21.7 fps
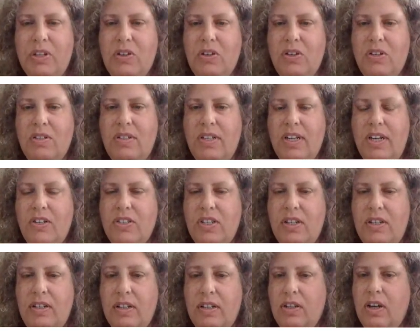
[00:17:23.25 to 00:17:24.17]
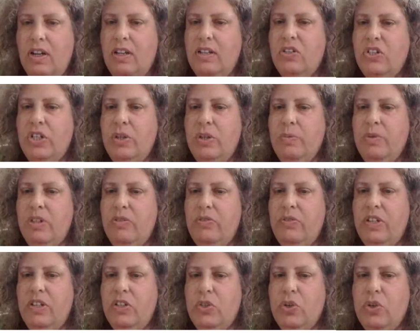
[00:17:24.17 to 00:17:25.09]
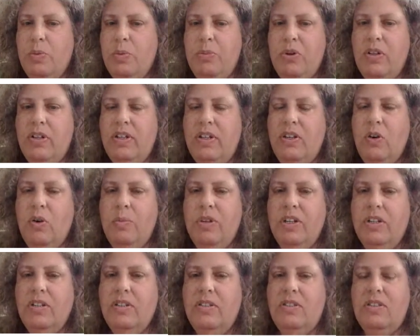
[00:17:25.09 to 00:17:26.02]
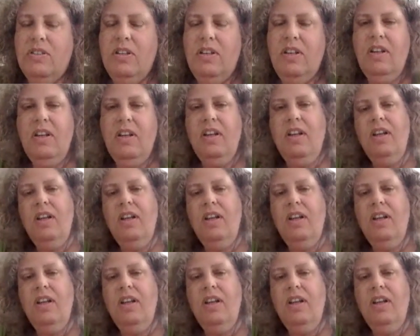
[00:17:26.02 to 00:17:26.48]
because there's an analogy with uh, Schur polynomials.